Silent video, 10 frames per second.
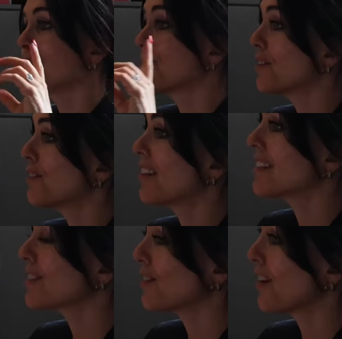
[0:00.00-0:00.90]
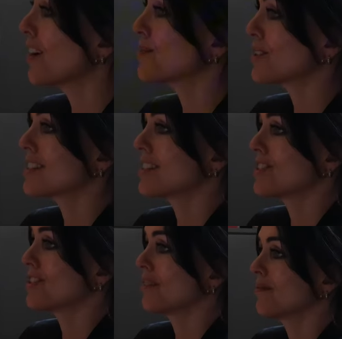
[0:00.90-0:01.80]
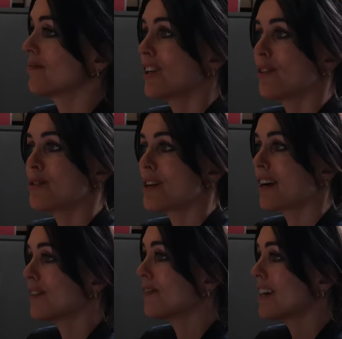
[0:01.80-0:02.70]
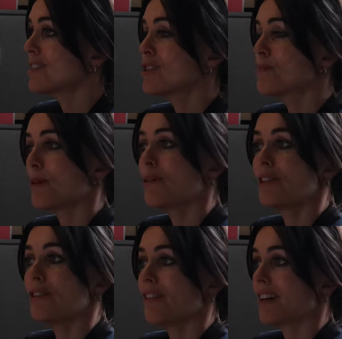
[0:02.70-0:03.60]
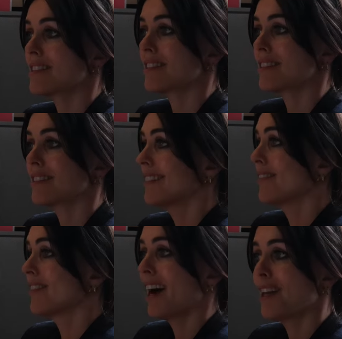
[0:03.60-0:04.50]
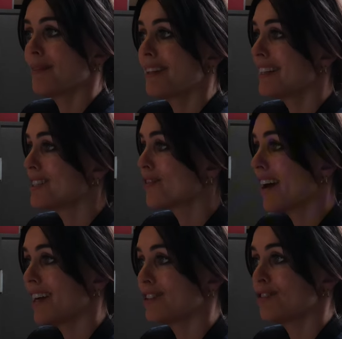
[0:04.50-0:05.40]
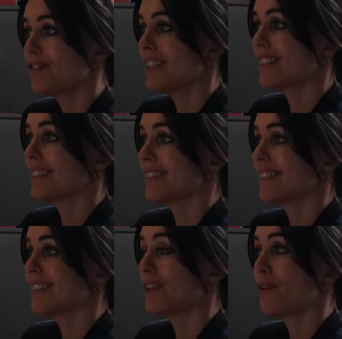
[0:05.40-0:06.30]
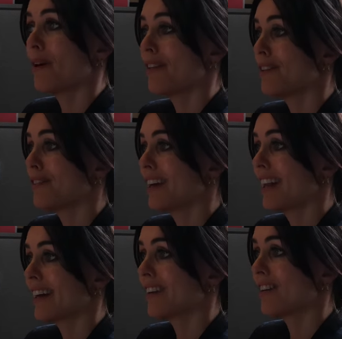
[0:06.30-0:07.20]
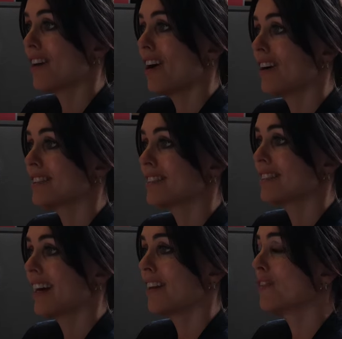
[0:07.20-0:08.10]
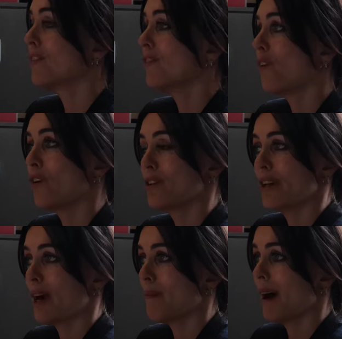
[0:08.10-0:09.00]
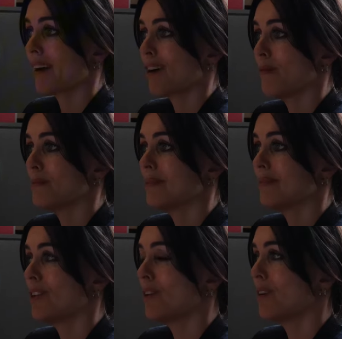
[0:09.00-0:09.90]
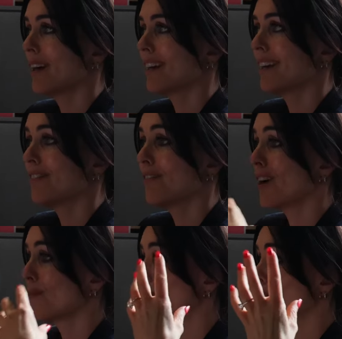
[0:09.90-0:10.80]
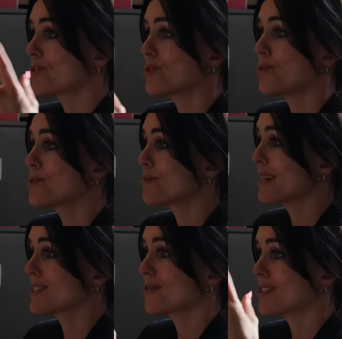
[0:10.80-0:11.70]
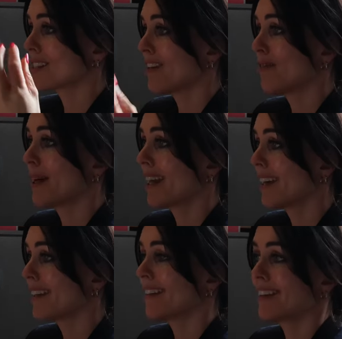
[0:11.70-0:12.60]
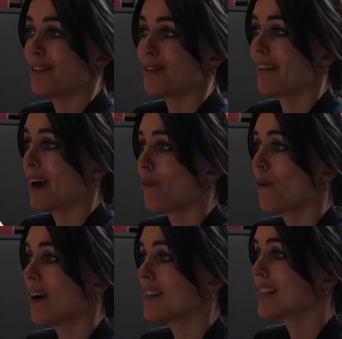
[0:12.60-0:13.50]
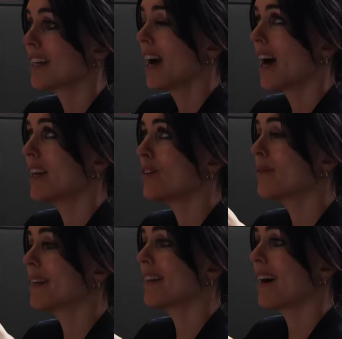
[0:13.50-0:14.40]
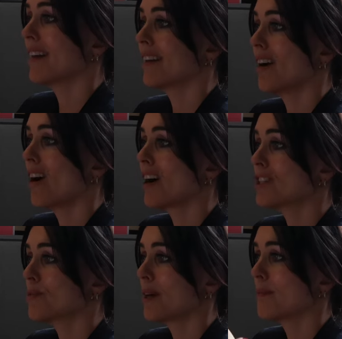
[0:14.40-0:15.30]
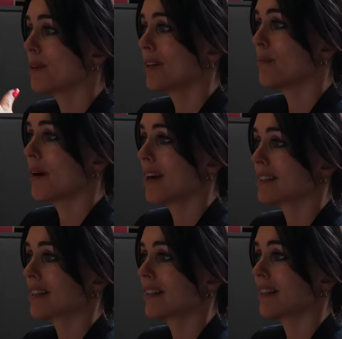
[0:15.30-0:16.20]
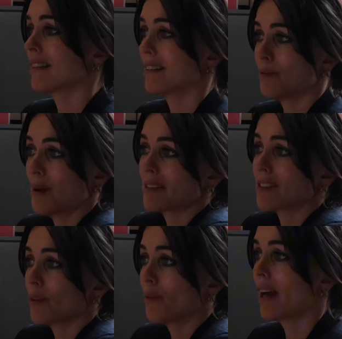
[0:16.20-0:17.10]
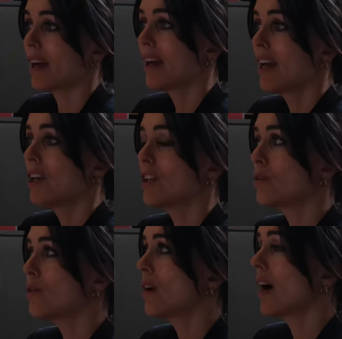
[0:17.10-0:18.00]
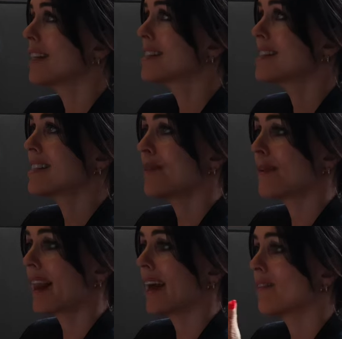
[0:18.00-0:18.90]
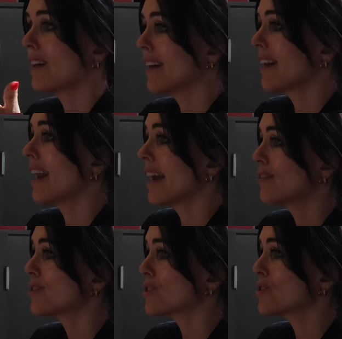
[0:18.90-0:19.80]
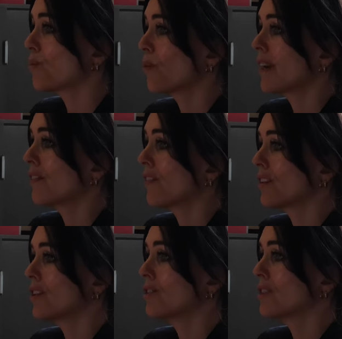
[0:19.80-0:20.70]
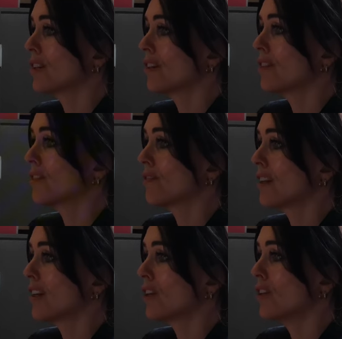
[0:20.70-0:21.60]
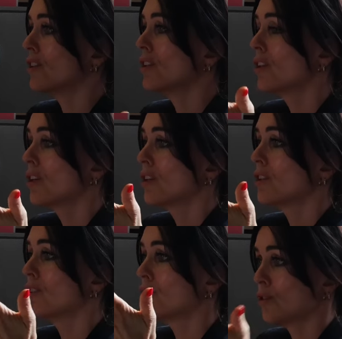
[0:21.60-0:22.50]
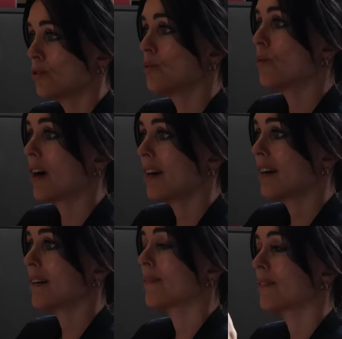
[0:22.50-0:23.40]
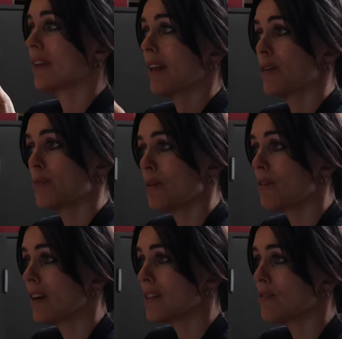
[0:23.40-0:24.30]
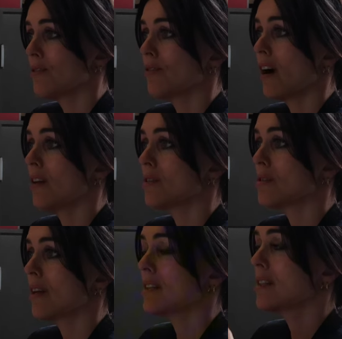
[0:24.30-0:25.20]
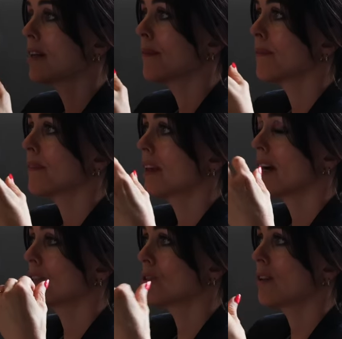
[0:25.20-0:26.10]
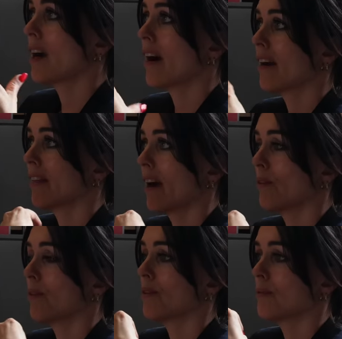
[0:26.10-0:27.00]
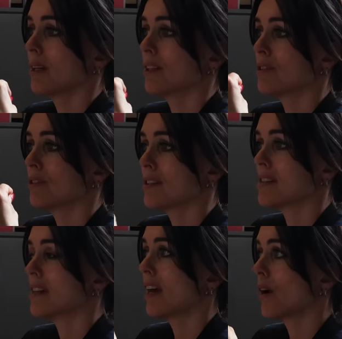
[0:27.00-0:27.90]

But there's a few things that the farm does teach you. Those are, if the fence is broken, you fix it. If the animal needs fed, you feed it, whether you feel like it or not. And if you fall, you get back up. Like in farming, there's no space for self-pity, in that word. And I don't mean that in a harsh way, but in a practical way. And it's the same in life. Like life doesn't wait for you to feel good. You do the work and the progress follows. And I do carry that with me to this day.